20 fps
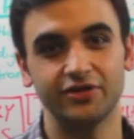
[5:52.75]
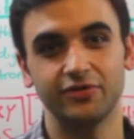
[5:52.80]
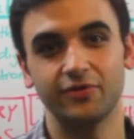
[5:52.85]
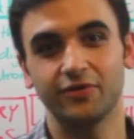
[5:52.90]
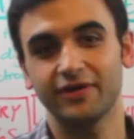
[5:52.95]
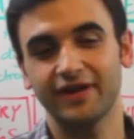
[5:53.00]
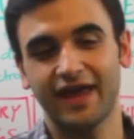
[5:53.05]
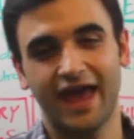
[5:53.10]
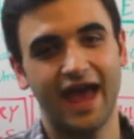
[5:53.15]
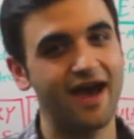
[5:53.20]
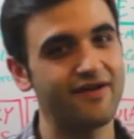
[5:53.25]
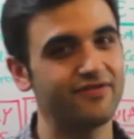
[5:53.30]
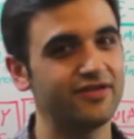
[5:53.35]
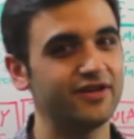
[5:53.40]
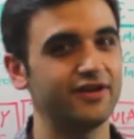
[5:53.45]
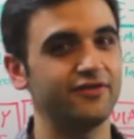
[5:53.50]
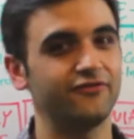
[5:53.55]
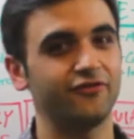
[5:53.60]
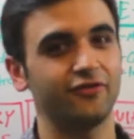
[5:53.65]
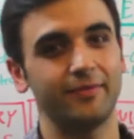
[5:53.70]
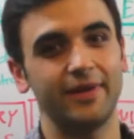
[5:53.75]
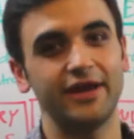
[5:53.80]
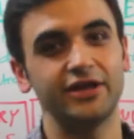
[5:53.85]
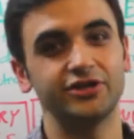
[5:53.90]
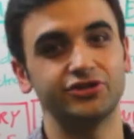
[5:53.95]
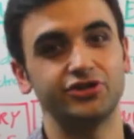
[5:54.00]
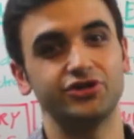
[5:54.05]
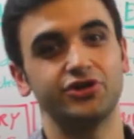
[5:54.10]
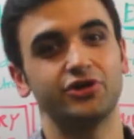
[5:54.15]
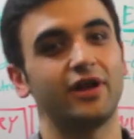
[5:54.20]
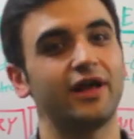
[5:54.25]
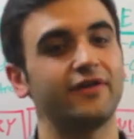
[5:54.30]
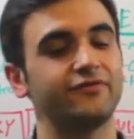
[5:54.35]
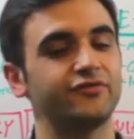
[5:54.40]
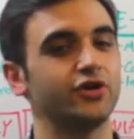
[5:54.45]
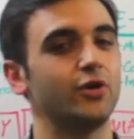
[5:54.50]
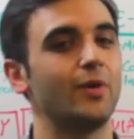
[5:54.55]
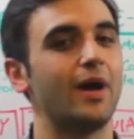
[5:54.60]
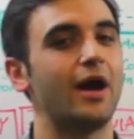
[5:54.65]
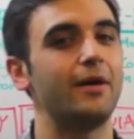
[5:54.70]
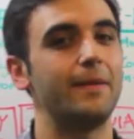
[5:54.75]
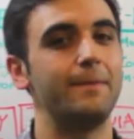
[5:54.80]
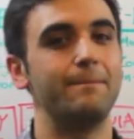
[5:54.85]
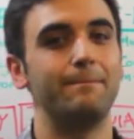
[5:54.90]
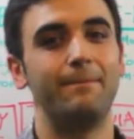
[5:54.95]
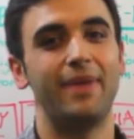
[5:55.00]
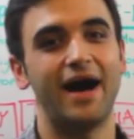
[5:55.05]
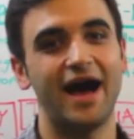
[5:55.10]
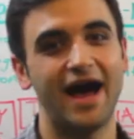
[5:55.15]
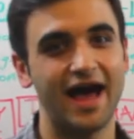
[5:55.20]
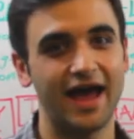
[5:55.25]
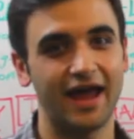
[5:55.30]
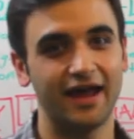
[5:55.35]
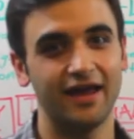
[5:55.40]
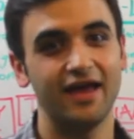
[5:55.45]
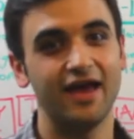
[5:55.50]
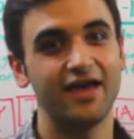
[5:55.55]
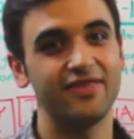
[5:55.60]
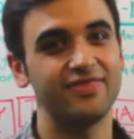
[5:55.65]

You already have that information. You don't have to go out and buy